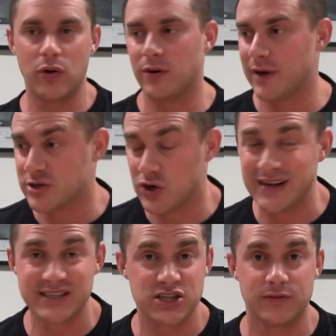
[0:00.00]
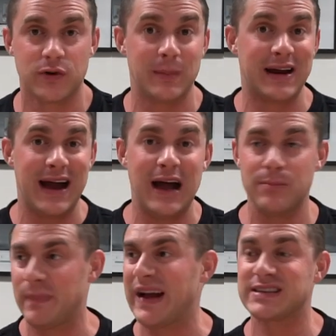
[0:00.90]
or a transition from a
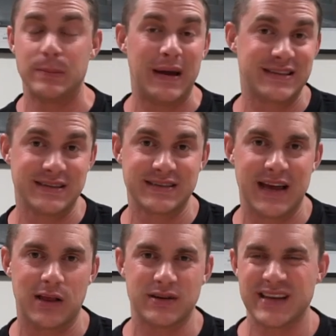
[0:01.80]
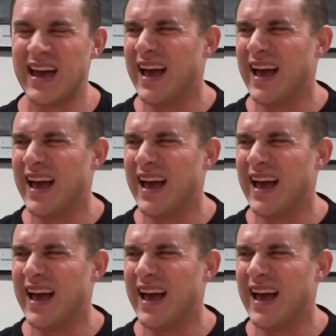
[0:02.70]
cut back to maintenance calories,